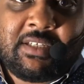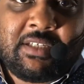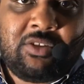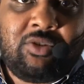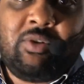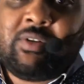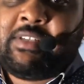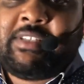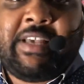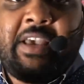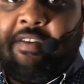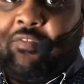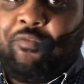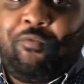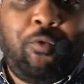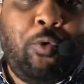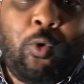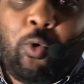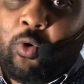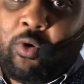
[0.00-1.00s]
Don't say
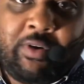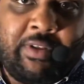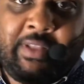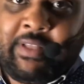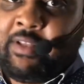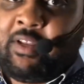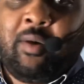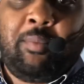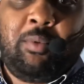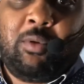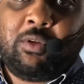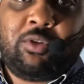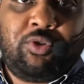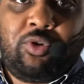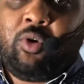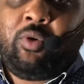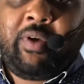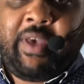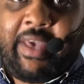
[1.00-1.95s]
4 doubled, no,